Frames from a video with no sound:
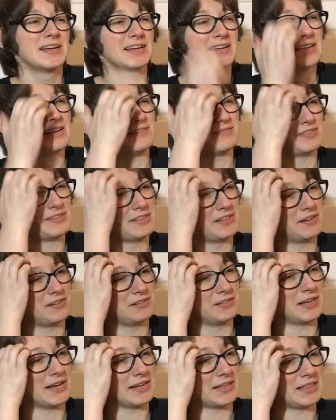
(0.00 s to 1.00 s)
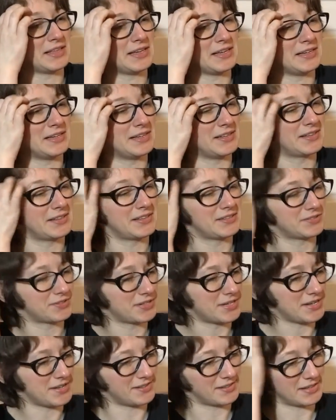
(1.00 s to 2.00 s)
even though like the
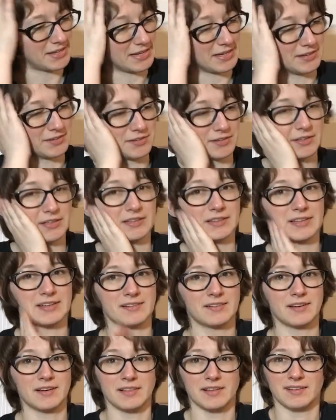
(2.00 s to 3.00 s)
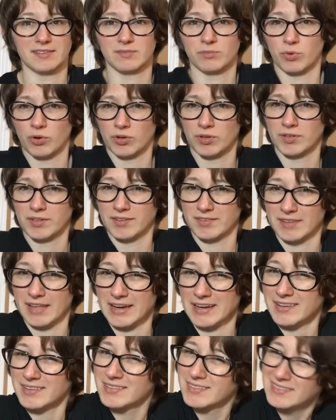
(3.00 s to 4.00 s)
industry standard, at least in this world, is
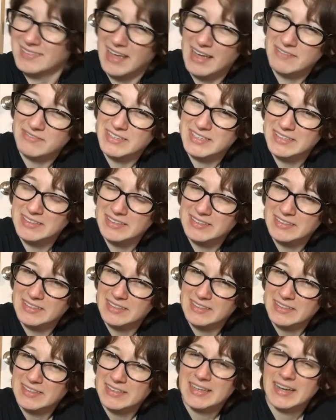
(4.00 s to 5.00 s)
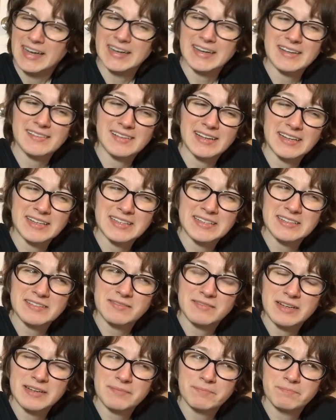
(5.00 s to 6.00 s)
like 7. And he's like,
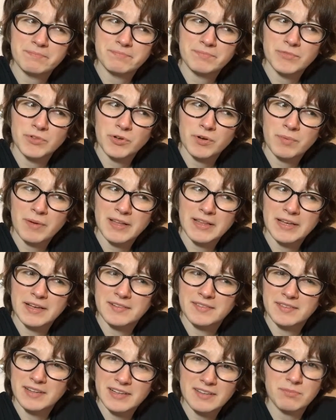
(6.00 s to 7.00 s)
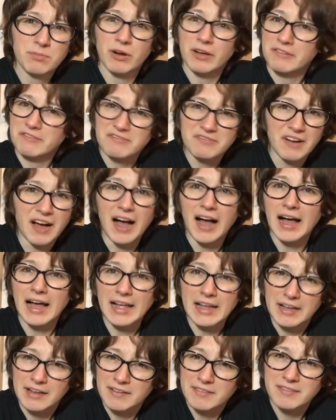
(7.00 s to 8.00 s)
dude, we grew by like
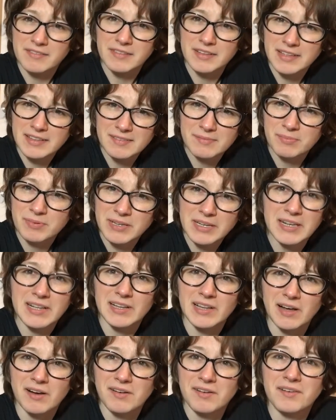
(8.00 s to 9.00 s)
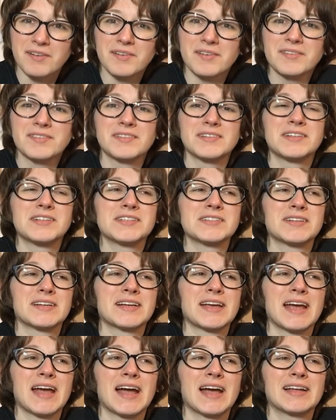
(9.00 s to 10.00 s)
6.5, that's pretty close. And she's
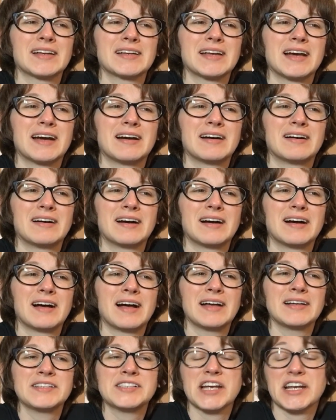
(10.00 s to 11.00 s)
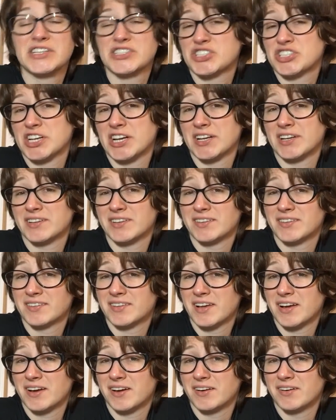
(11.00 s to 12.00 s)
like, yeah, nah, I changed it.
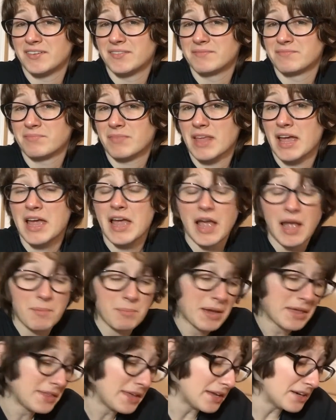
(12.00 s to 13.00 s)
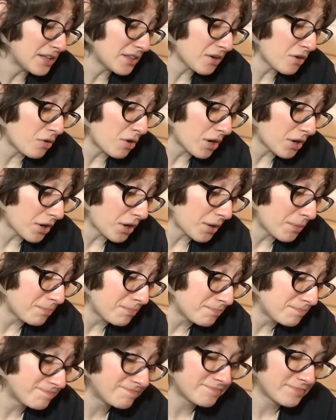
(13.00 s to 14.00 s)
So by the end of
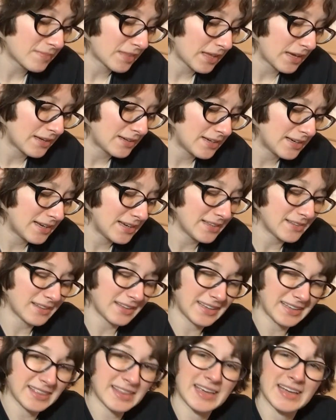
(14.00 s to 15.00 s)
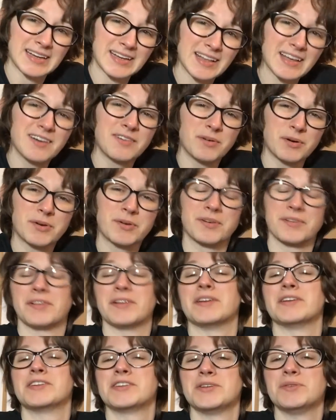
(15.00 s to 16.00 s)
the quarter, and he's like, the end of the quarter is
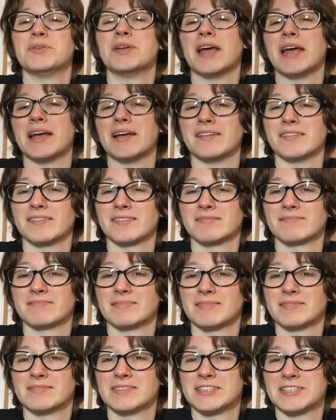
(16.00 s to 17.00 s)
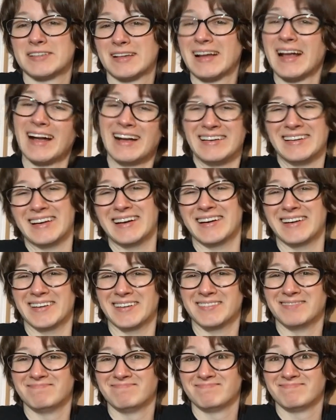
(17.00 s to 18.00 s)
in 2 days. She's like, I
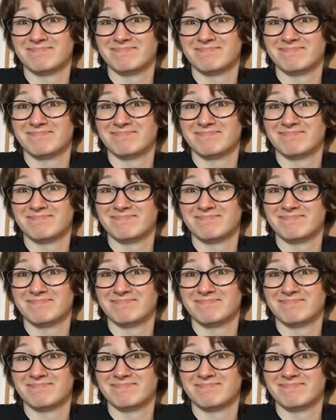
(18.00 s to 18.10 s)
know.